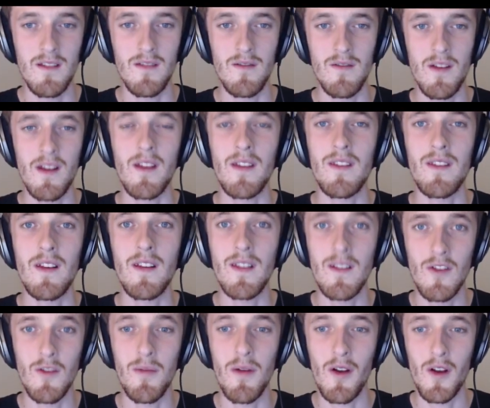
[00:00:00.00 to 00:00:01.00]
Oh, that's a
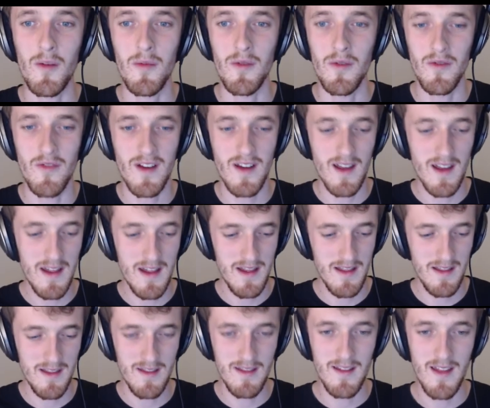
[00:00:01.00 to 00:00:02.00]
new Pokemon already.
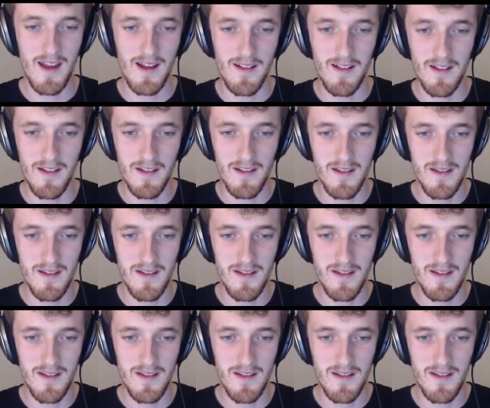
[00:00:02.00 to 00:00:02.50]
Excellent.